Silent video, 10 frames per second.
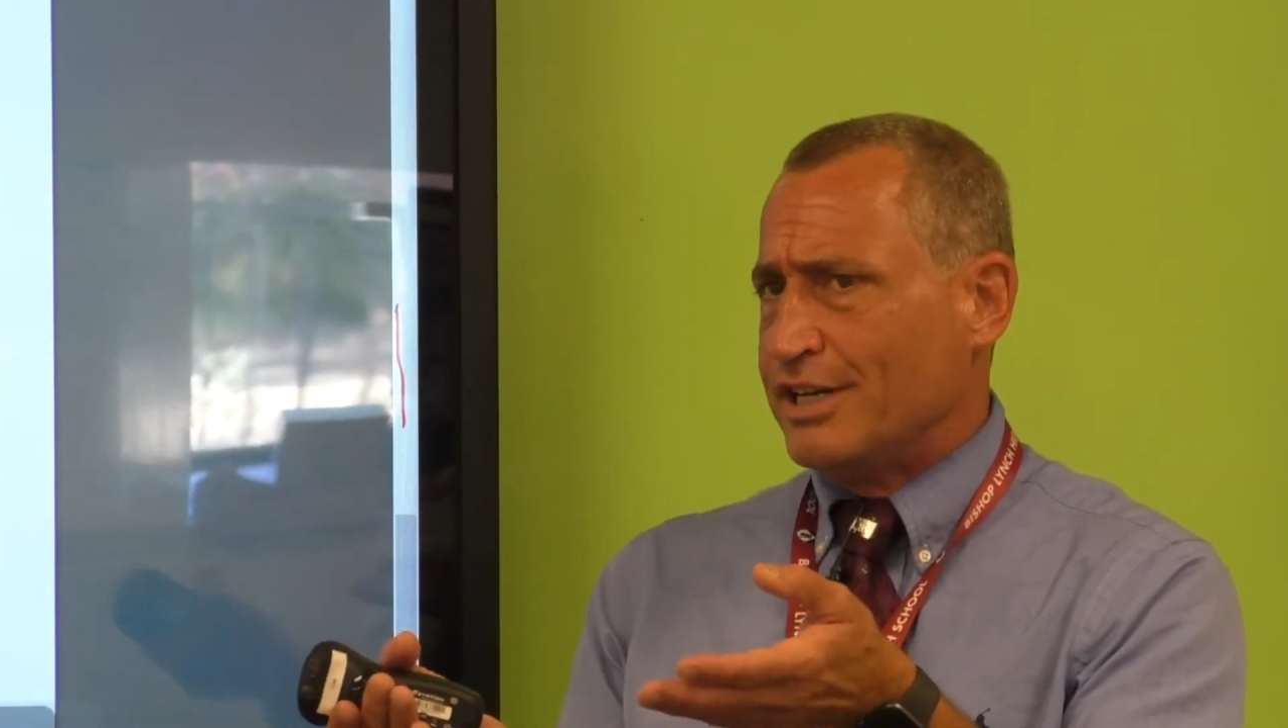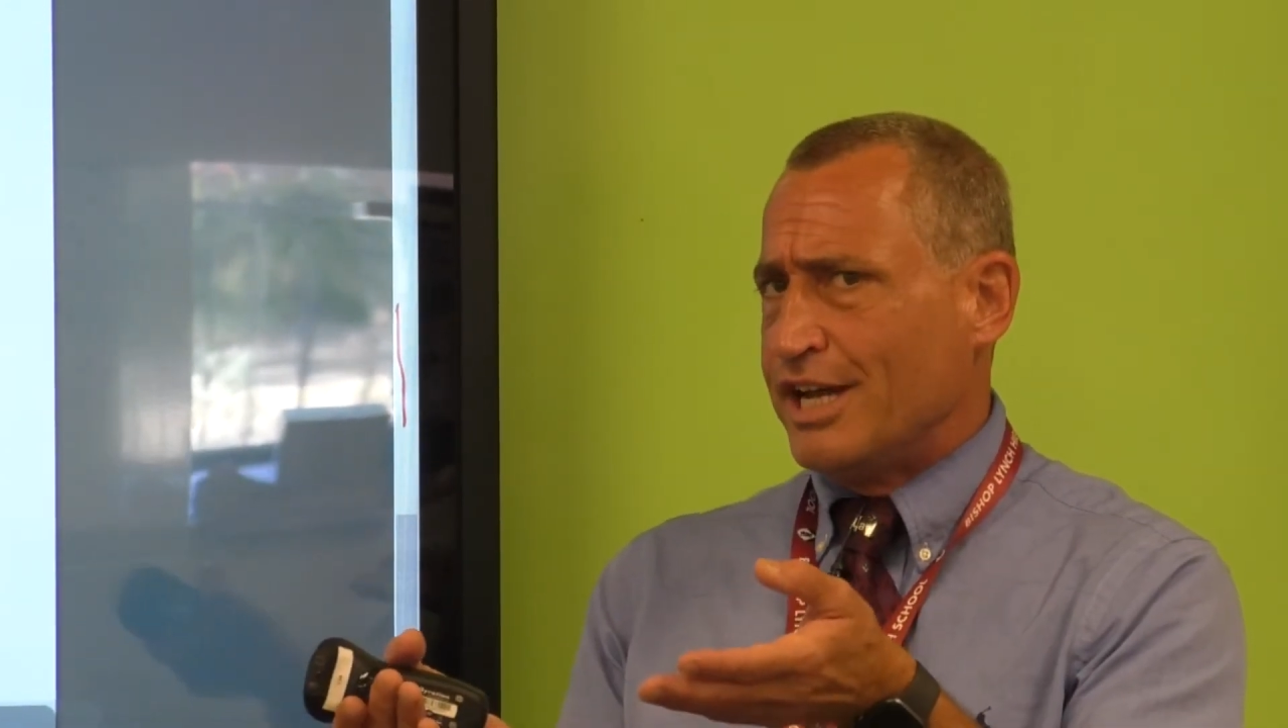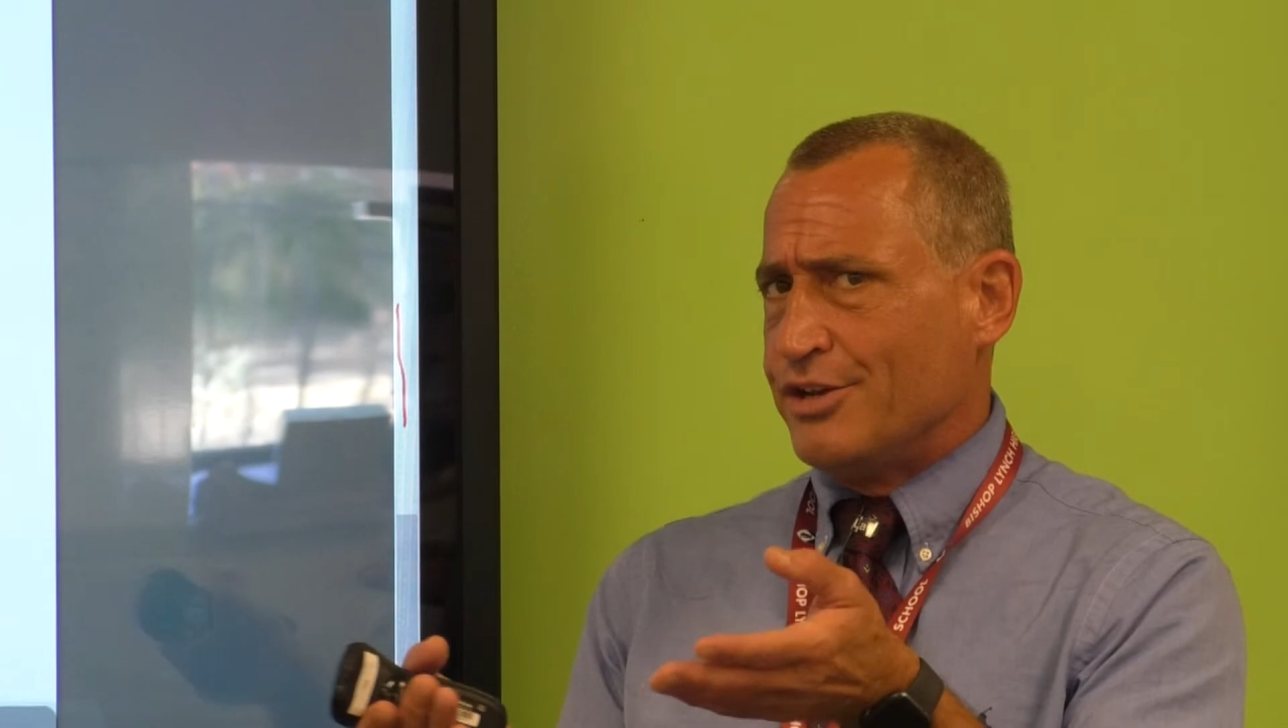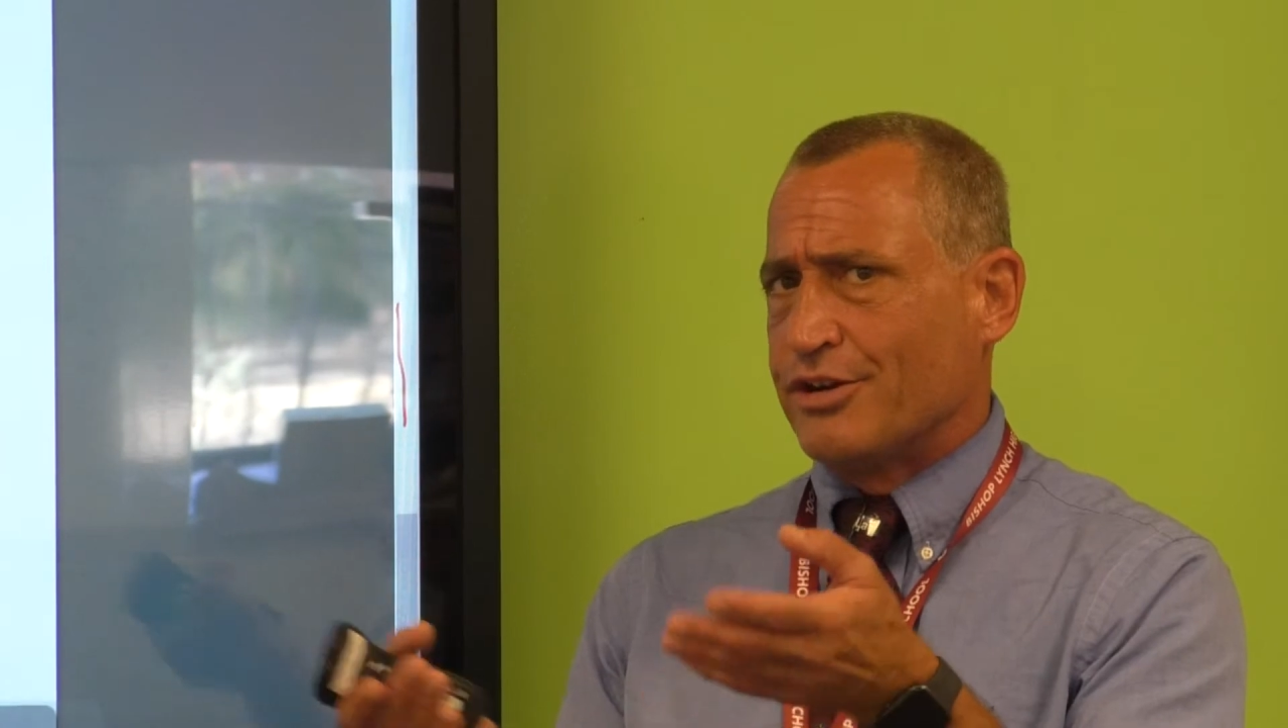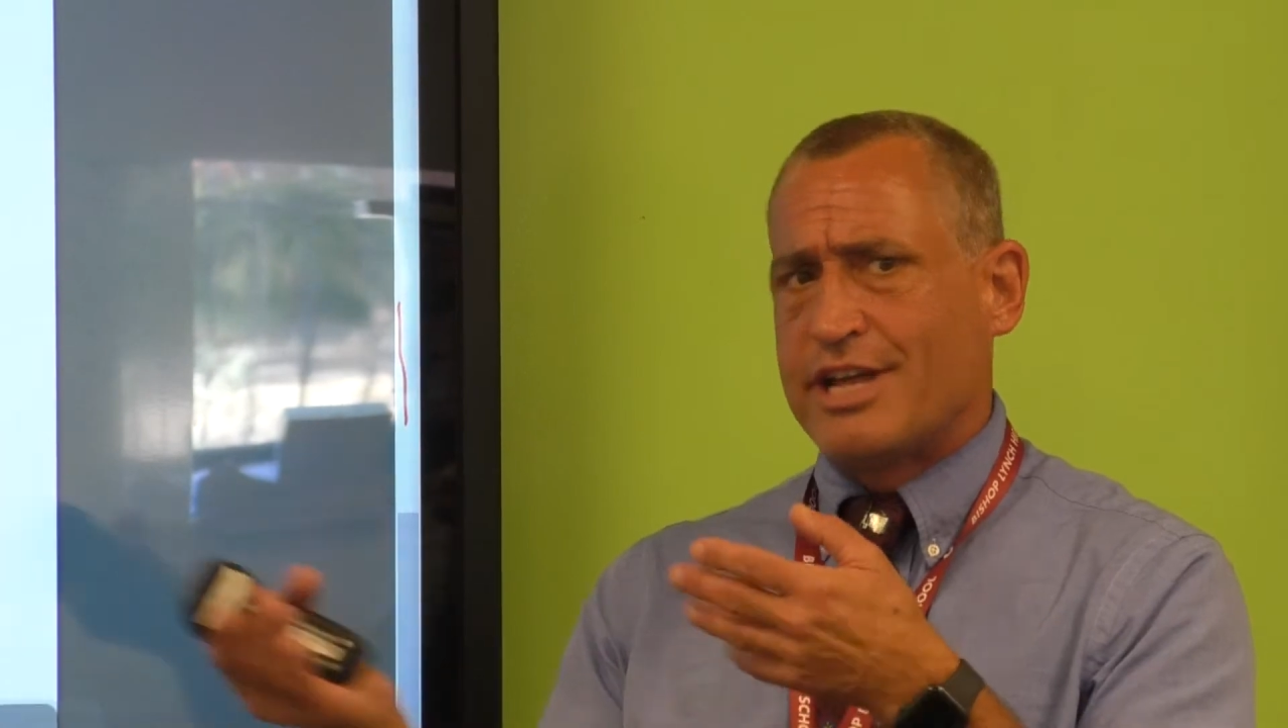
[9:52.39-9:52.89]

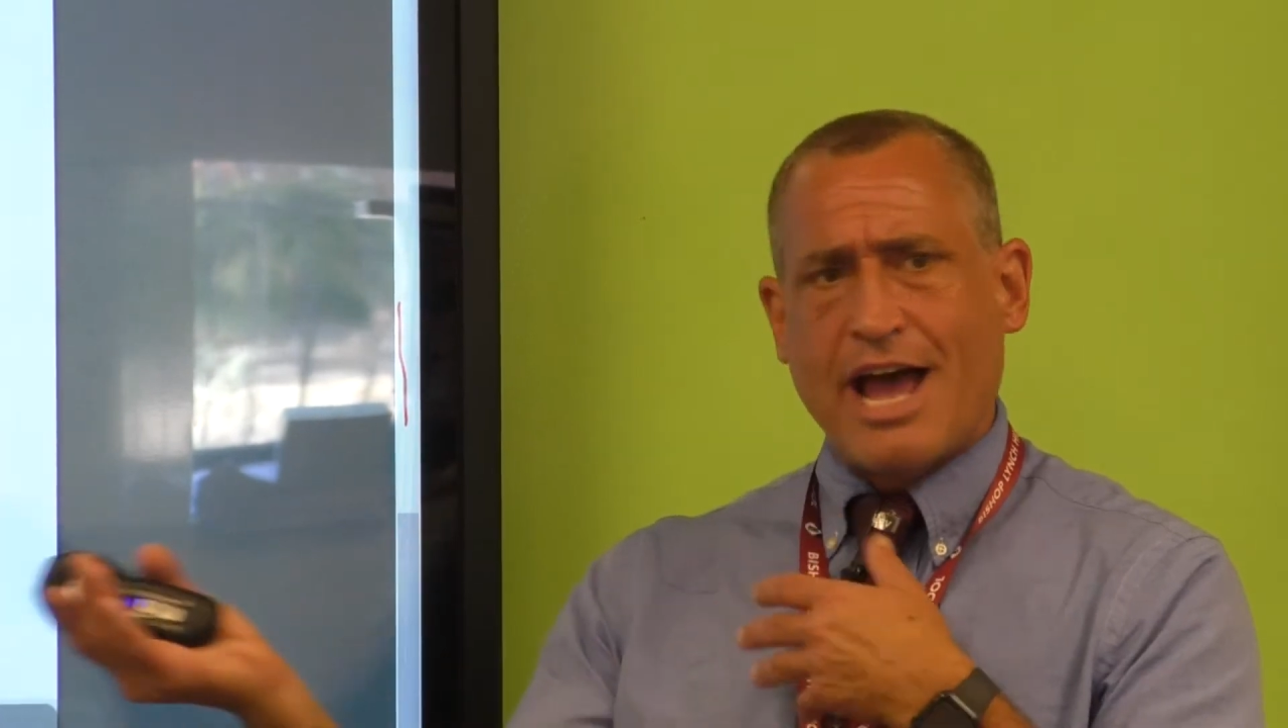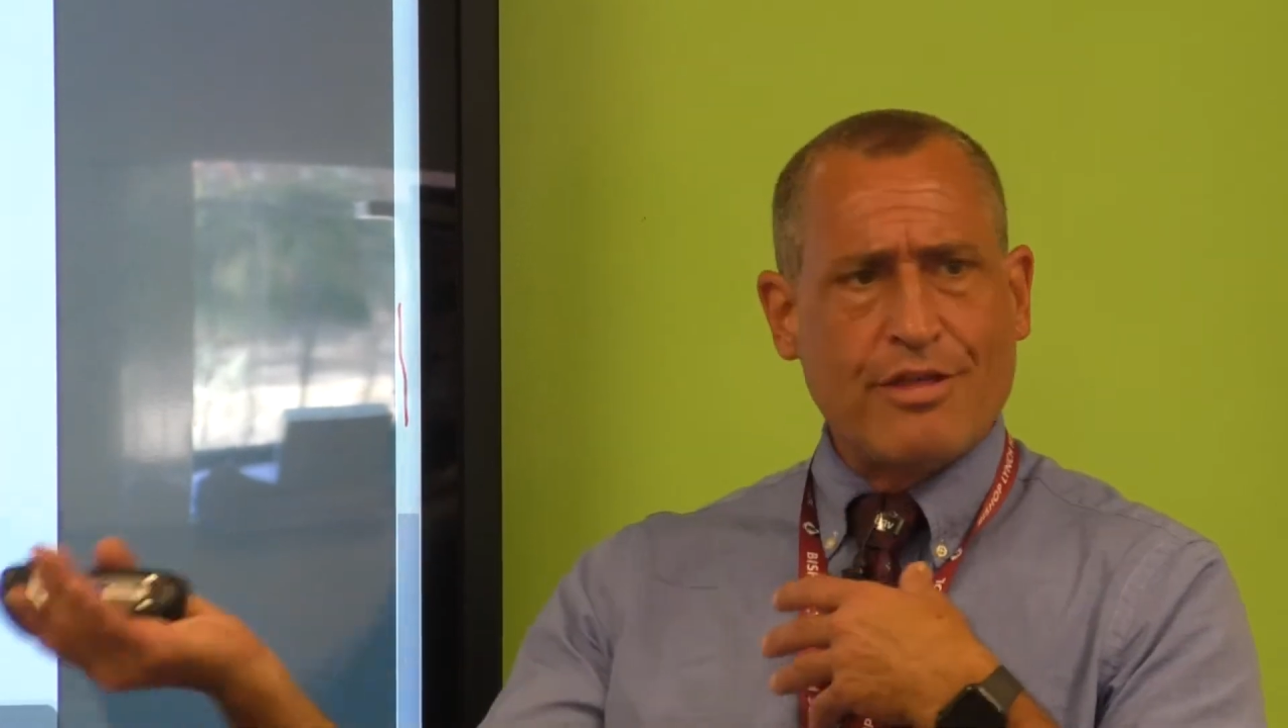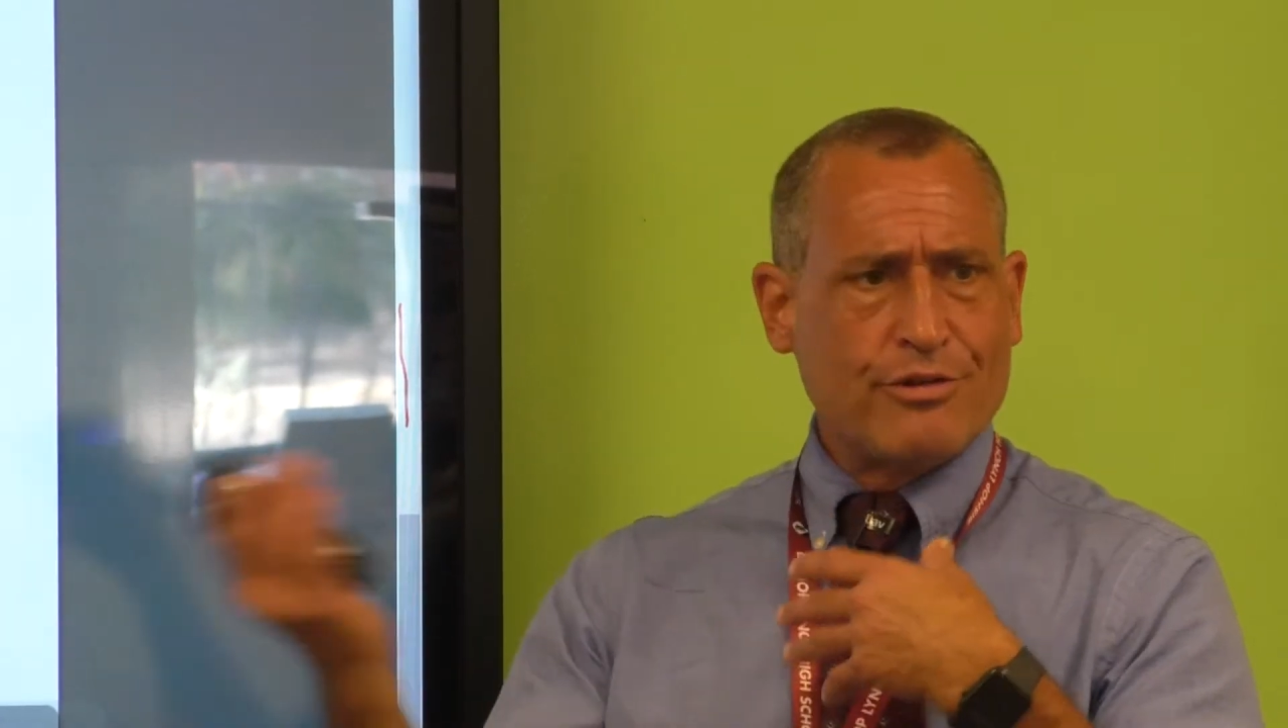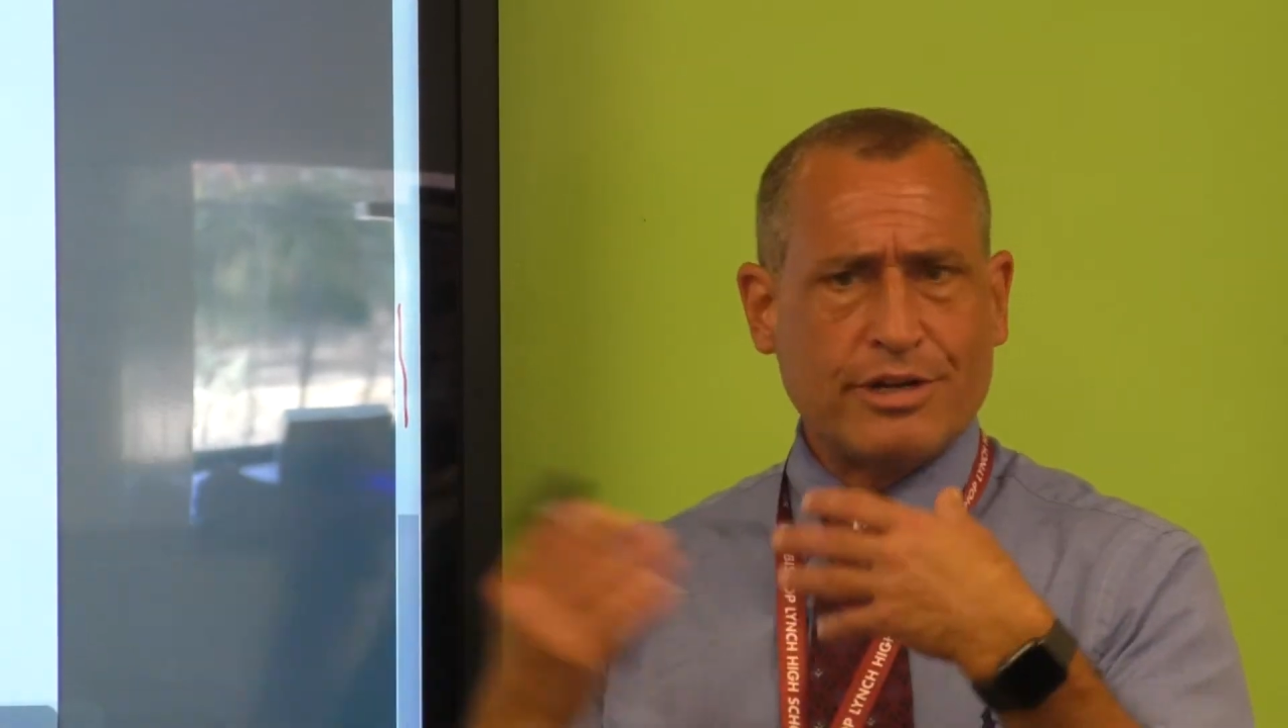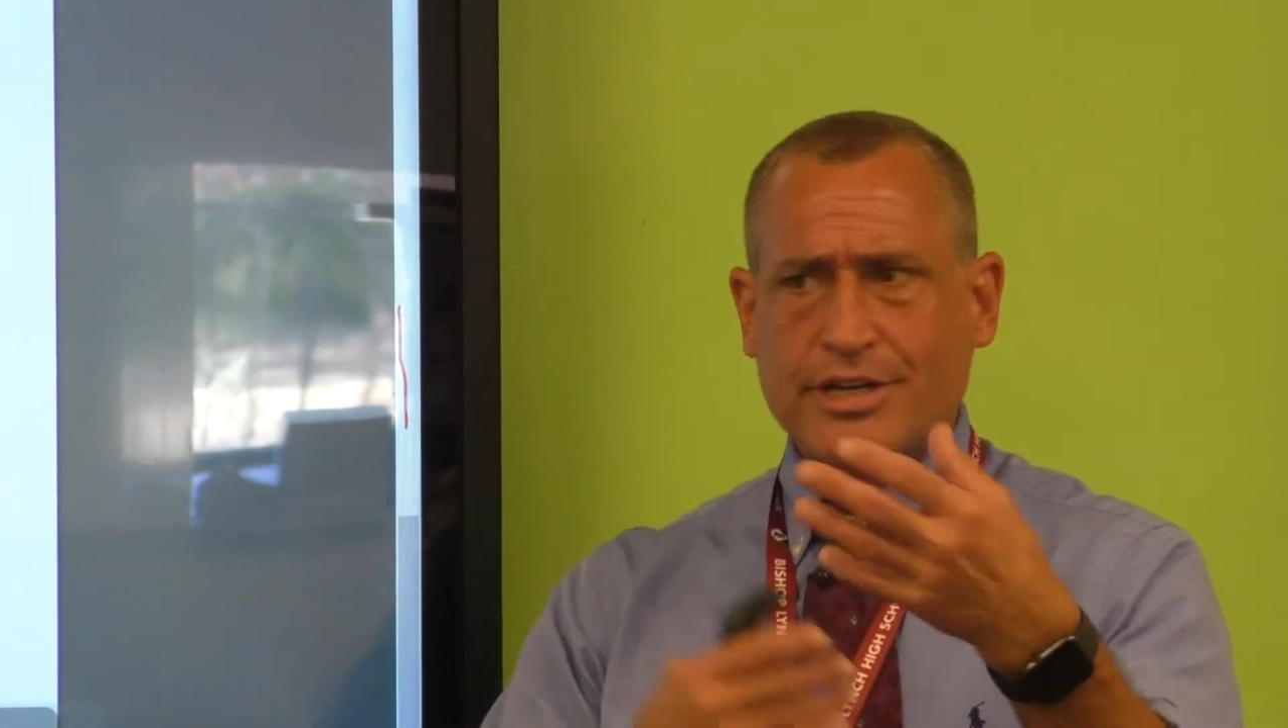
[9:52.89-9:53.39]
And you're gathering